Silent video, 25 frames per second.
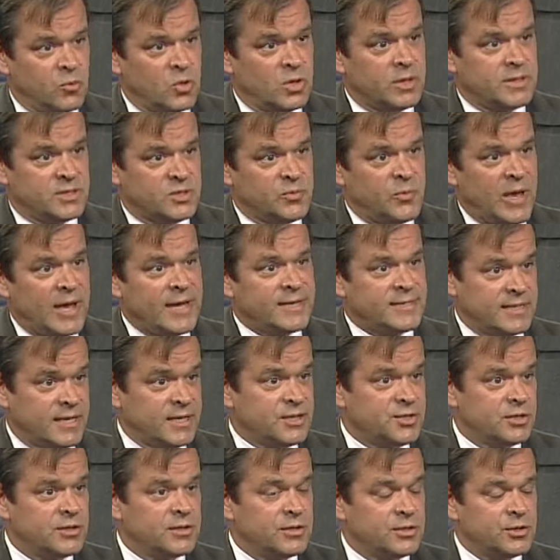well, this past
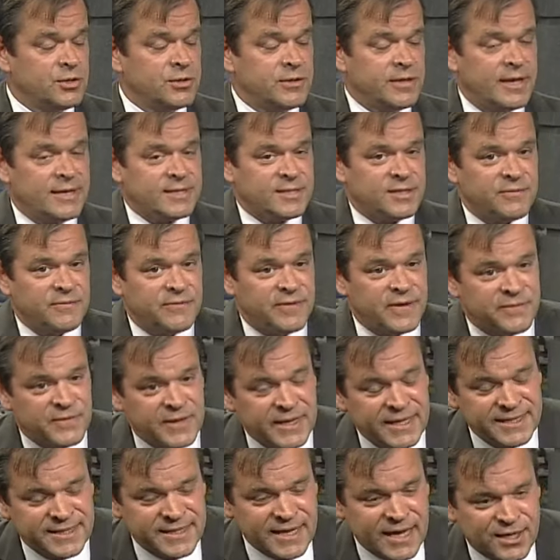session in the
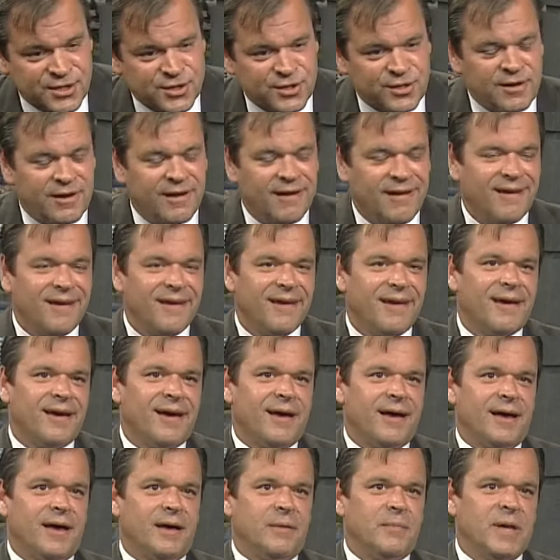2015 session,
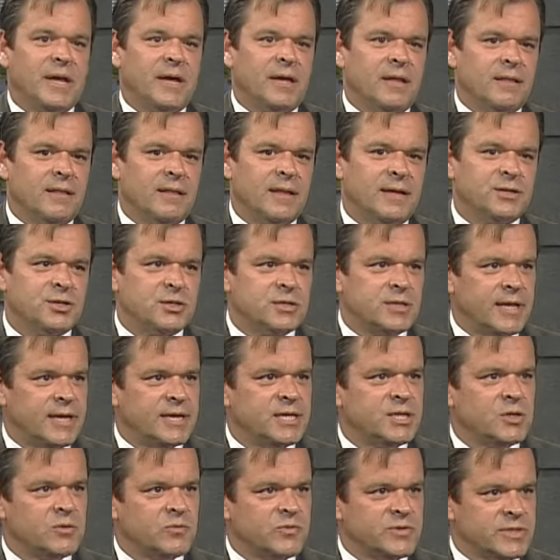um,
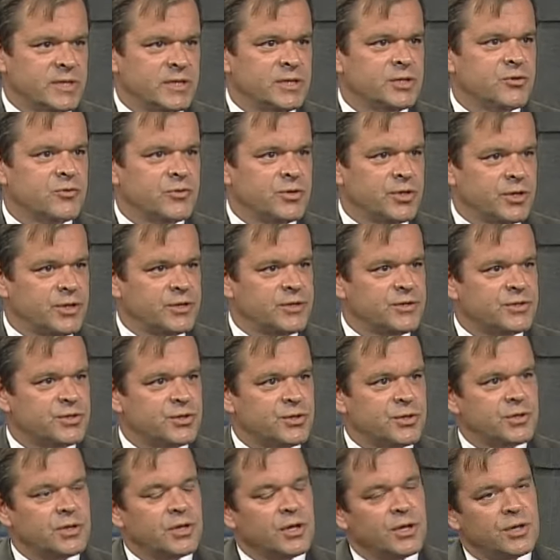legislation was
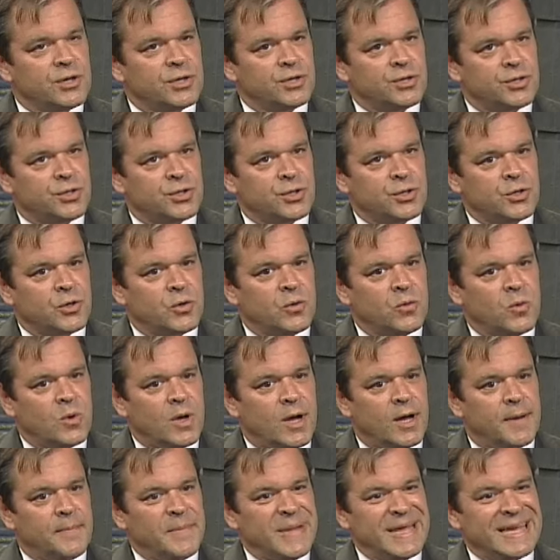introduced to
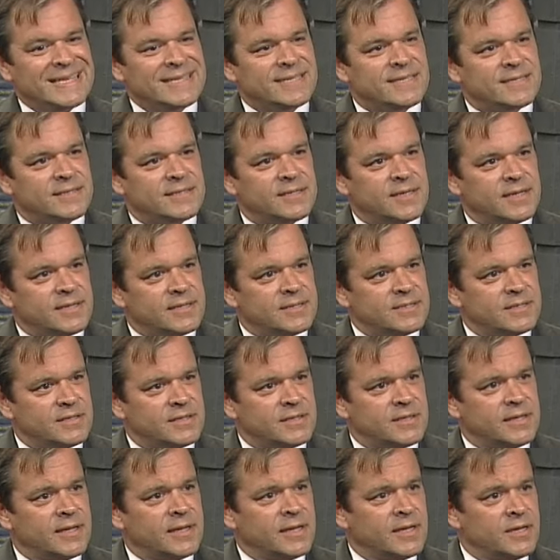um,
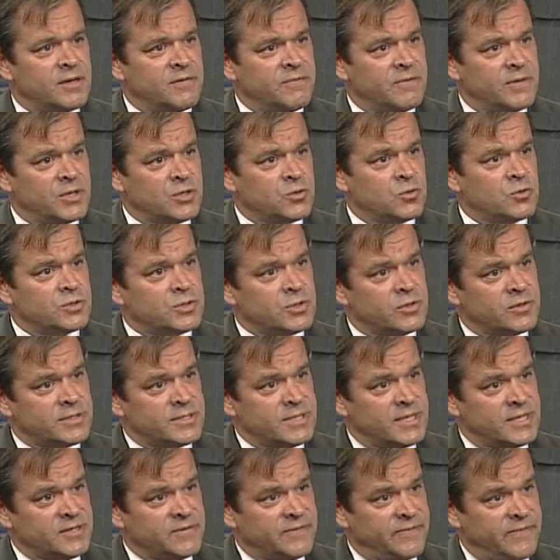assist individuals, to
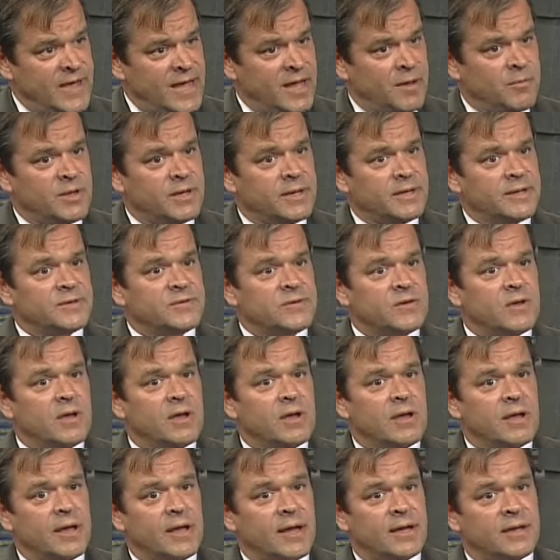assist families,
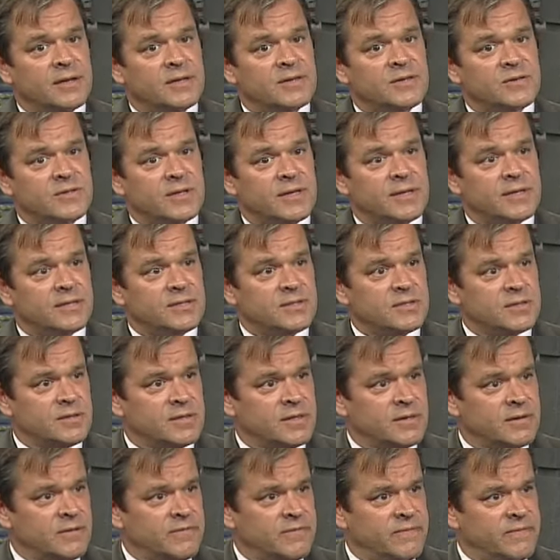and assist
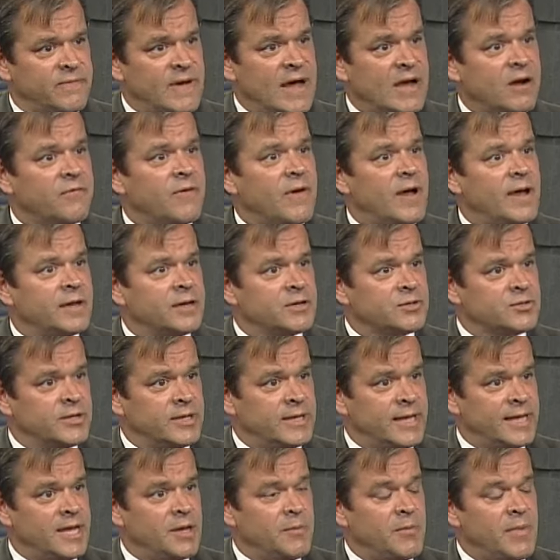the firefighters
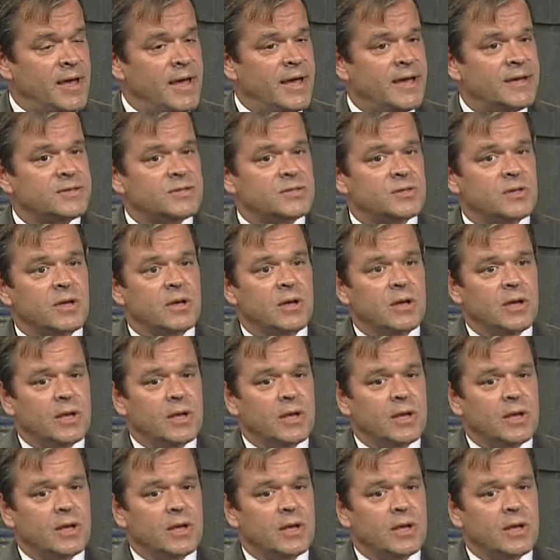and EMS